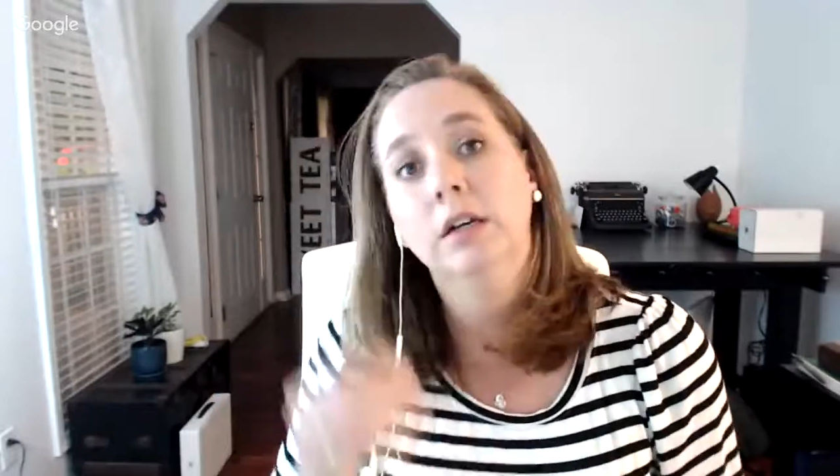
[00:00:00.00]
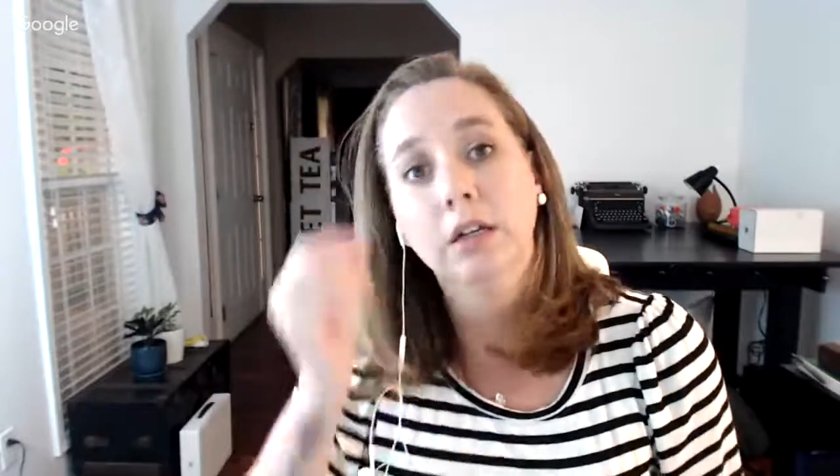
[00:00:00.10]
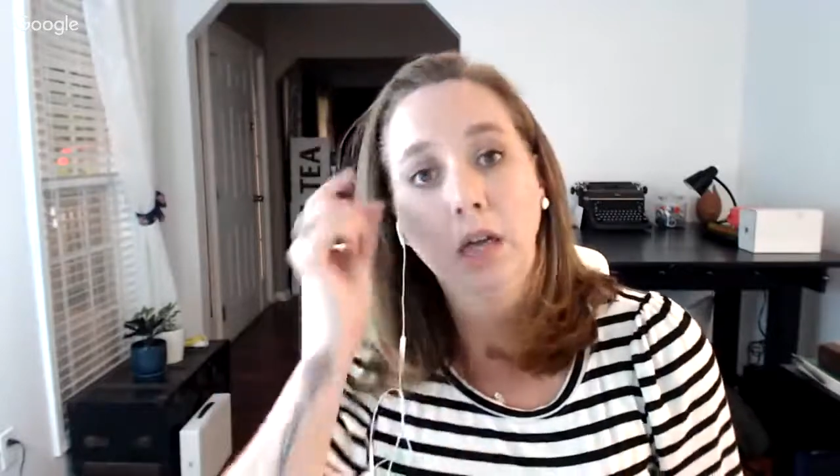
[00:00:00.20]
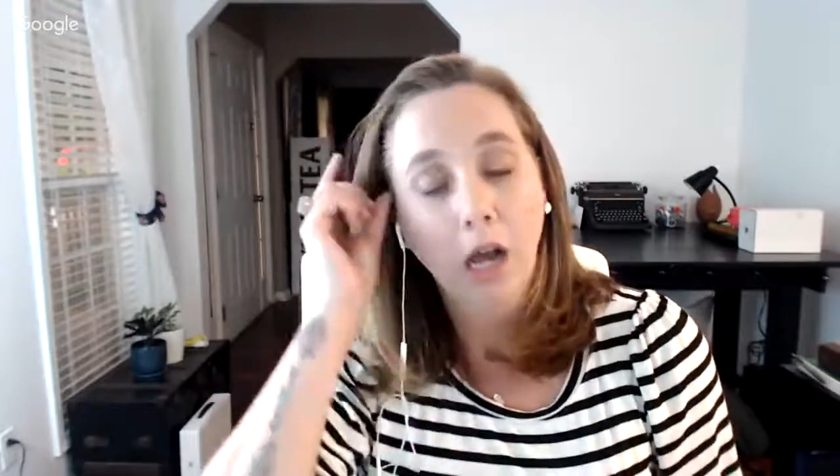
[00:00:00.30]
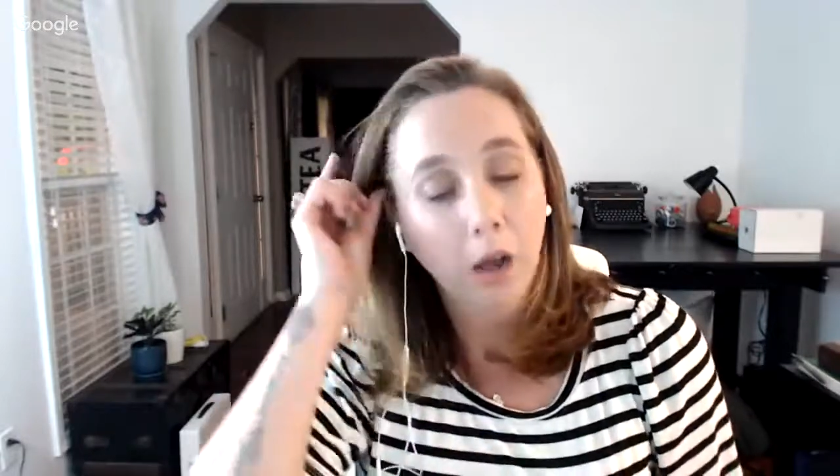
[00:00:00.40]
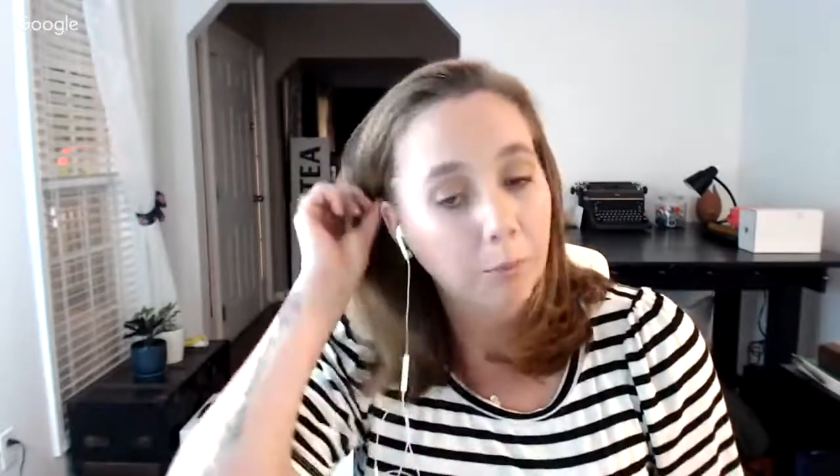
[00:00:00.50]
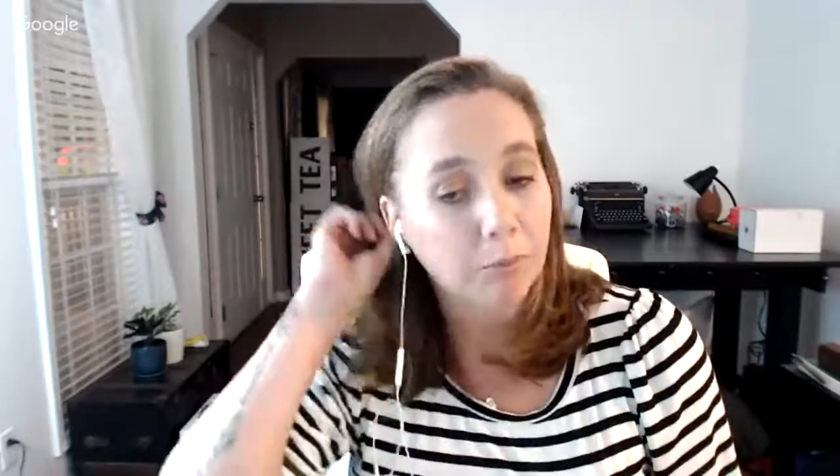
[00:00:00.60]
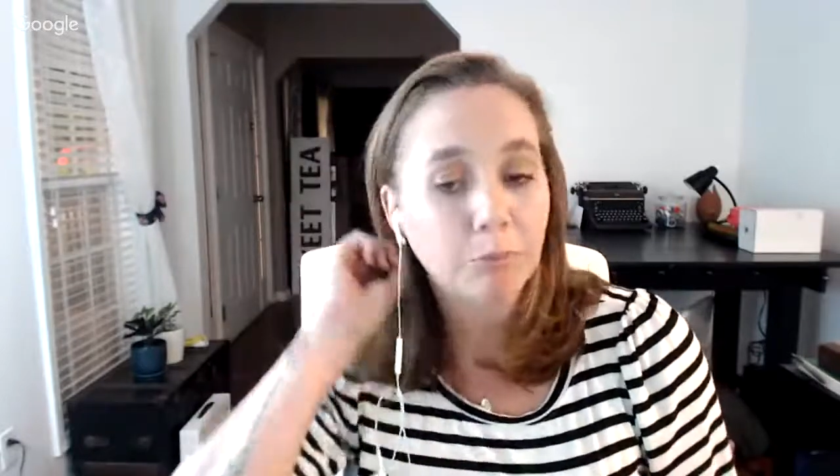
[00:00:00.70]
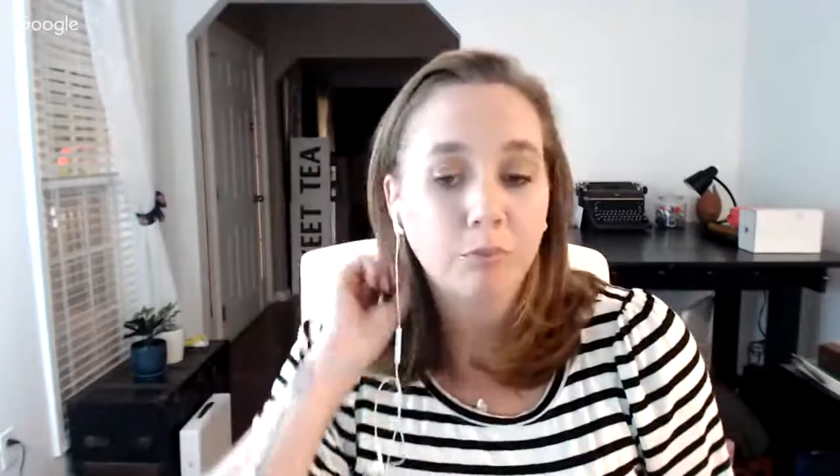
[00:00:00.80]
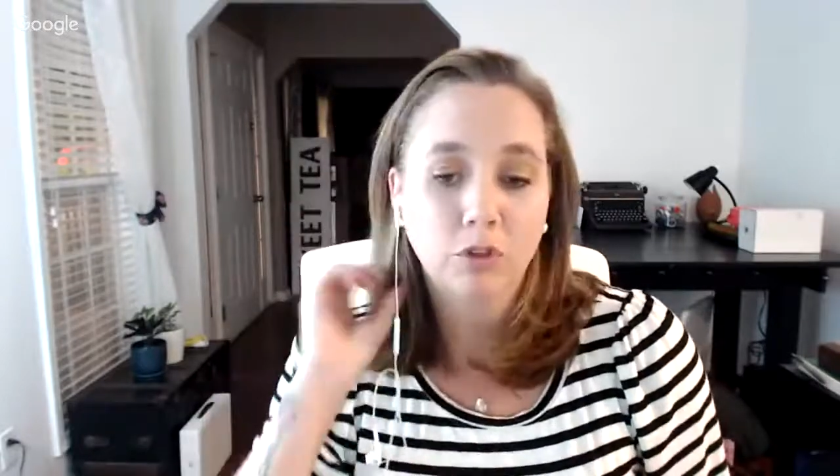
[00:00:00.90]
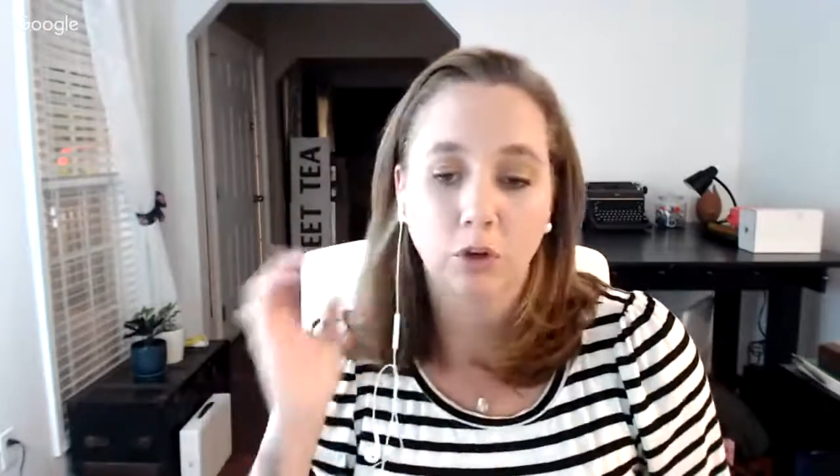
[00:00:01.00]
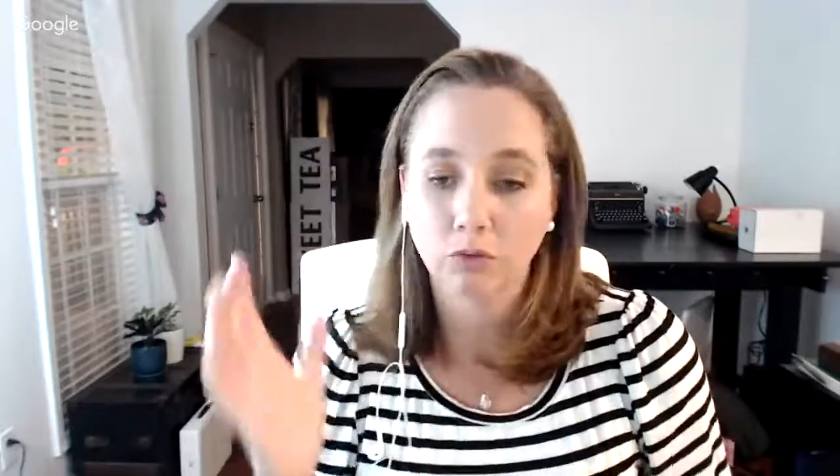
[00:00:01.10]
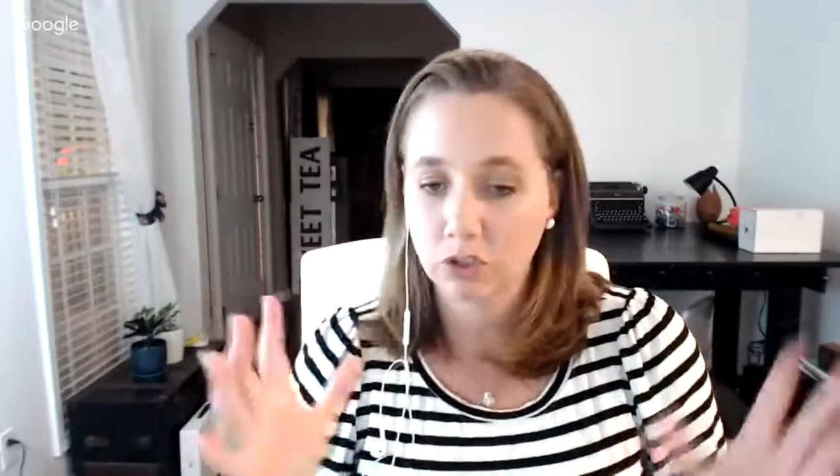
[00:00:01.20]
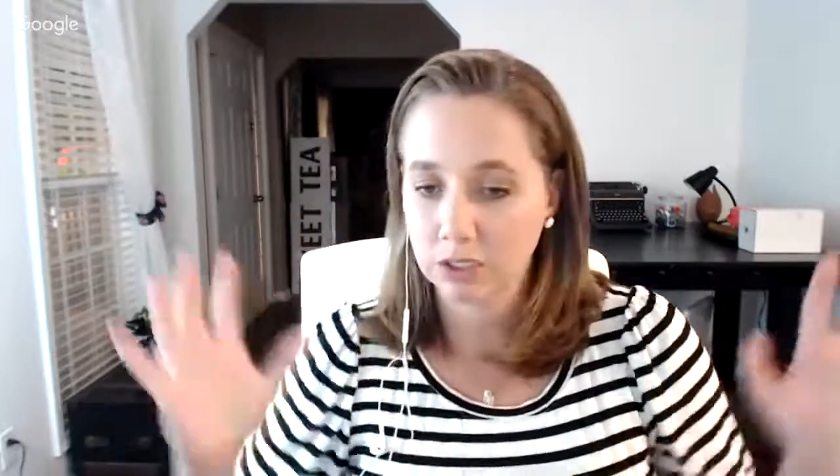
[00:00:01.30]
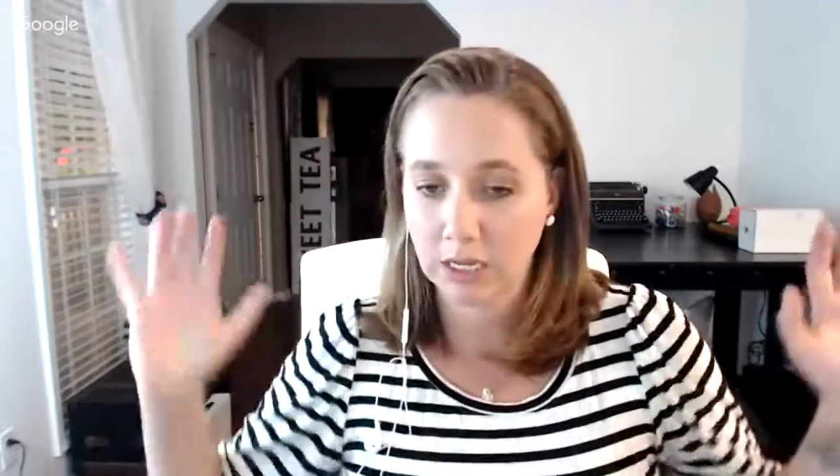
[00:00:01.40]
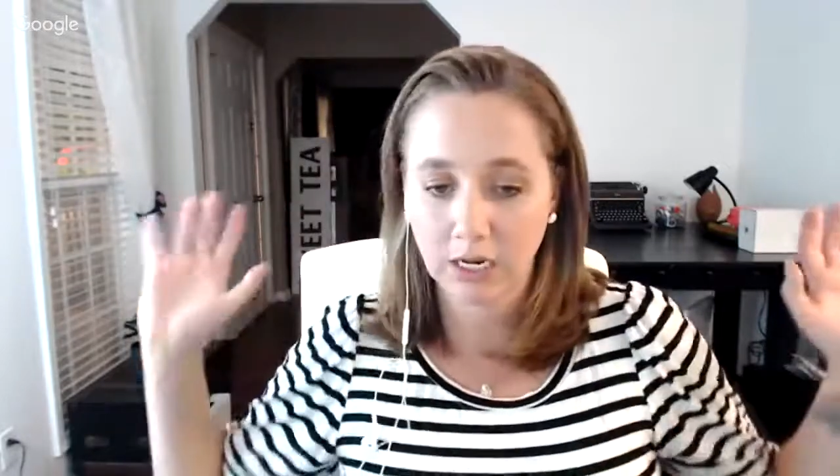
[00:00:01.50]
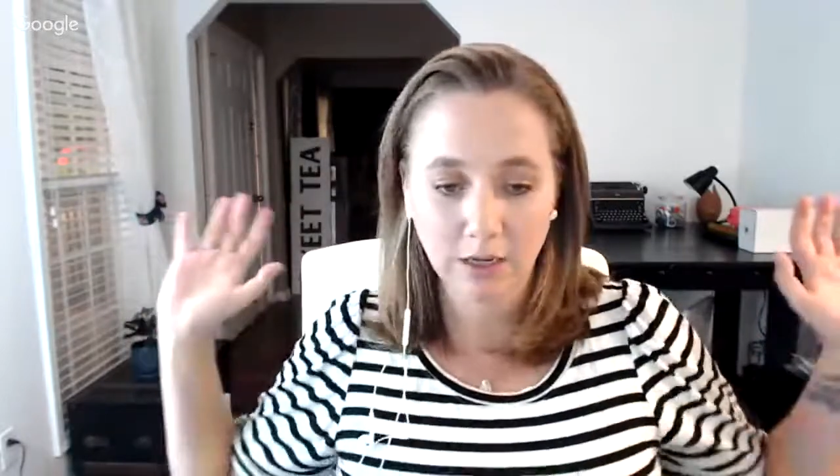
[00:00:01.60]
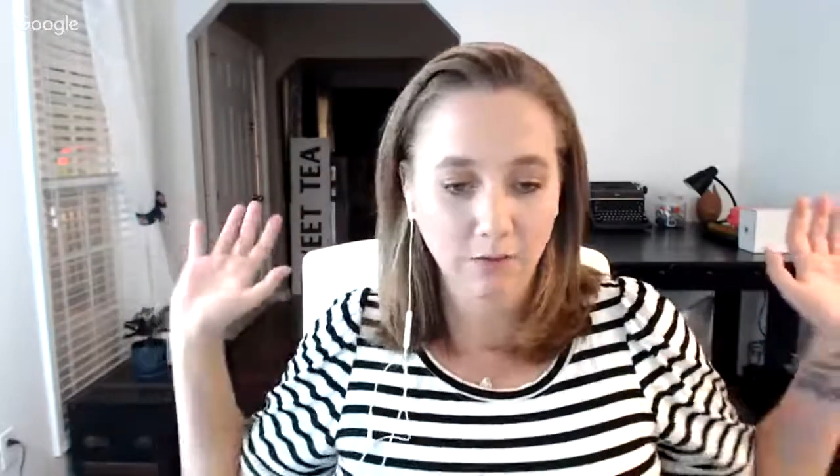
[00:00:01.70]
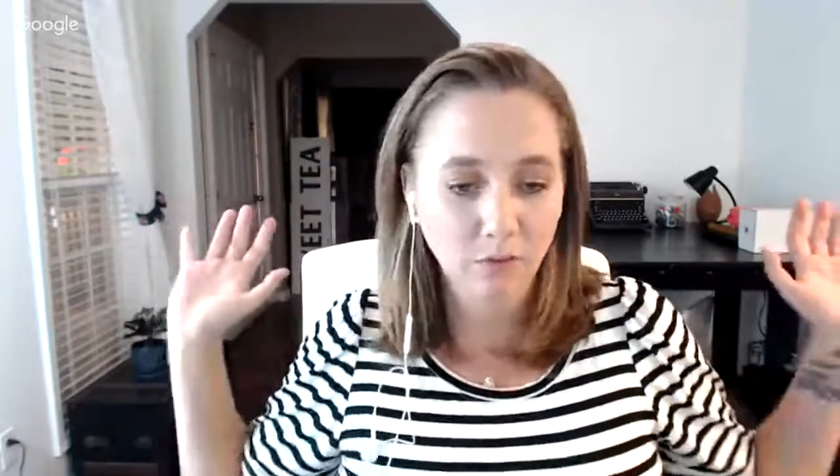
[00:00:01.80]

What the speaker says: Don't just like